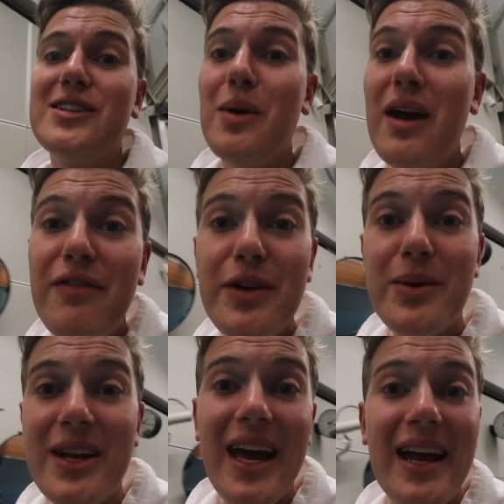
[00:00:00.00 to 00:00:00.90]
So if you
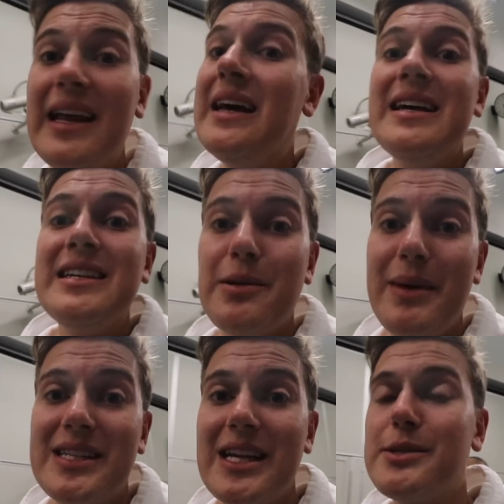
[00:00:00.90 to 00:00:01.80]
want to get some
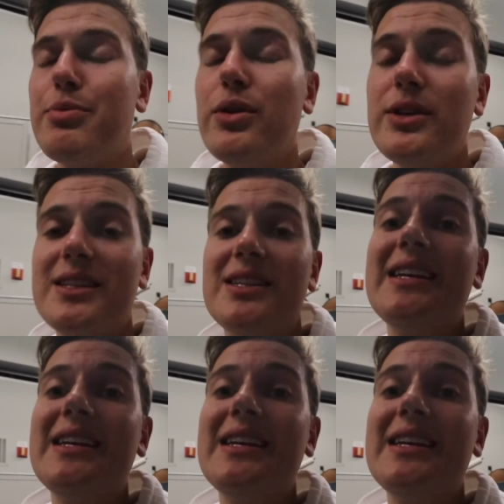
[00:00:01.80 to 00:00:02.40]
SAS points,